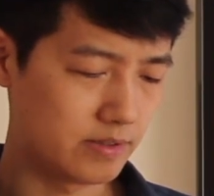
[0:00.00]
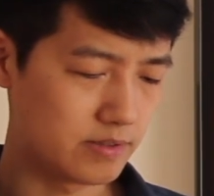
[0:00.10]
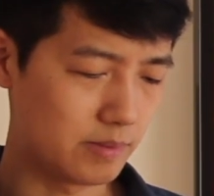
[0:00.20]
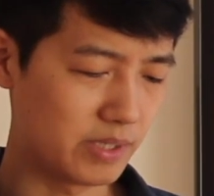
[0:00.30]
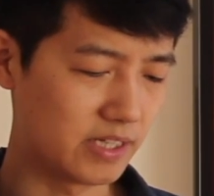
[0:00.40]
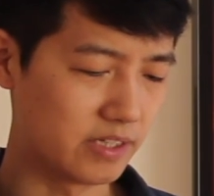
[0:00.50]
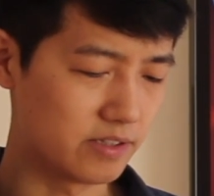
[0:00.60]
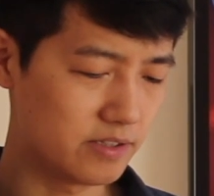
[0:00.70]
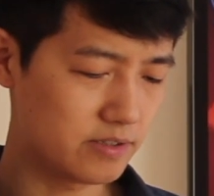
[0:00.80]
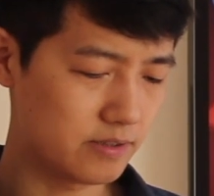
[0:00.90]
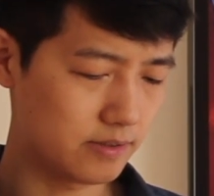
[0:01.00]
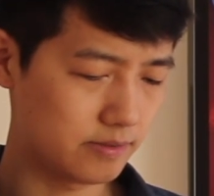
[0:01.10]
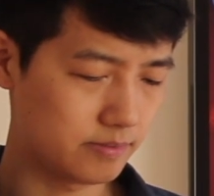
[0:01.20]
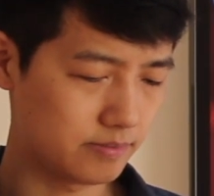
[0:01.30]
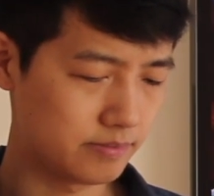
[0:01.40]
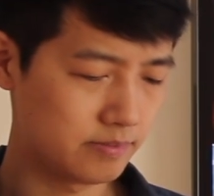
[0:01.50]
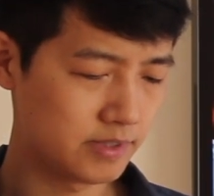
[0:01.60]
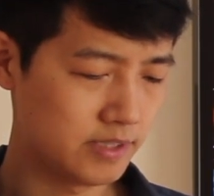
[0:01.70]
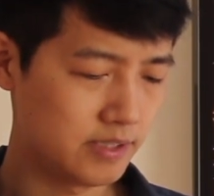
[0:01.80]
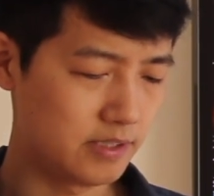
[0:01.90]
something like this,
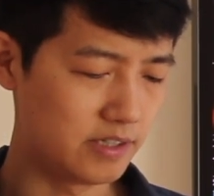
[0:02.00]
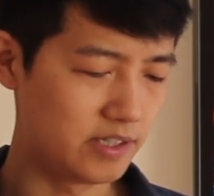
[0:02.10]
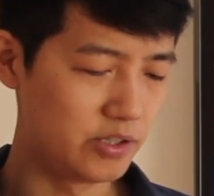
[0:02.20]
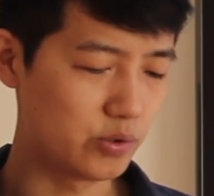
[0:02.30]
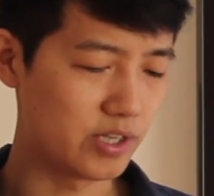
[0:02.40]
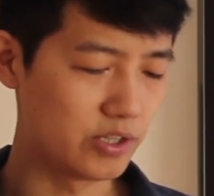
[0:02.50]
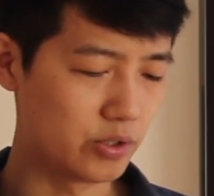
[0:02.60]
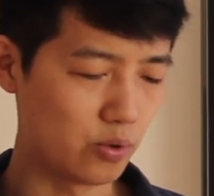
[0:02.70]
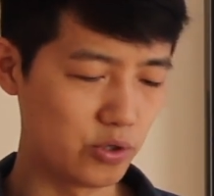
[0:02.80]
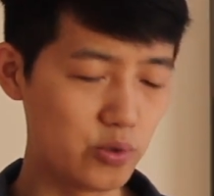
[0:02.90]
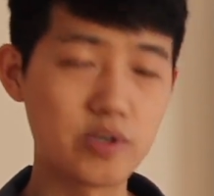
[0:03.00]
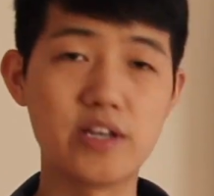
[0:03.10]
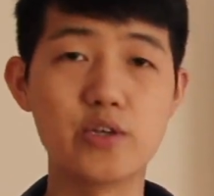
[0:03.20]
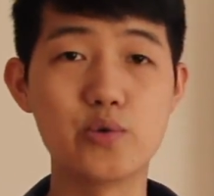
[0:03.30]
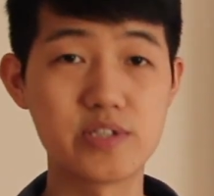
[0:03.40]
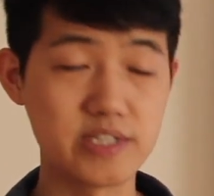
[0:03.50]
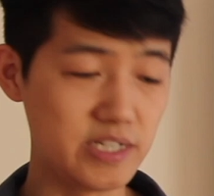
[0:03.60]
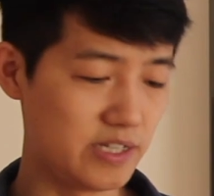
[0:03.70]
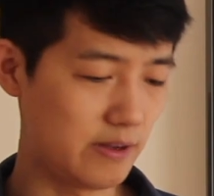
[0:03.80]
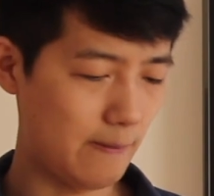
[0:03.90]
and then you can use
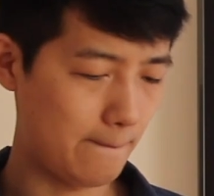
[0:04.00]
C